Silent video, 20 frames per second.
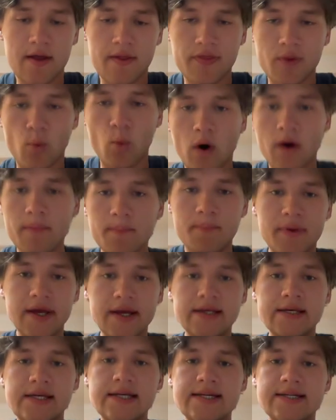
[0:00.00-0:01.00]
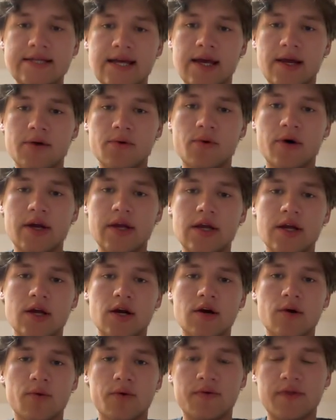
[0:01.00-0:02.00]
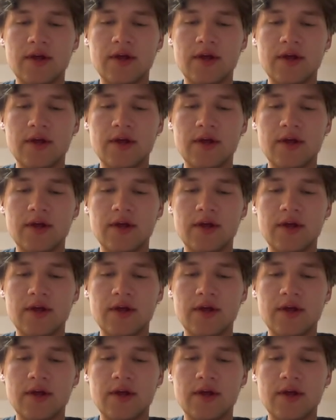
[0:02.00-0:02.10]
The one big key takeaway here with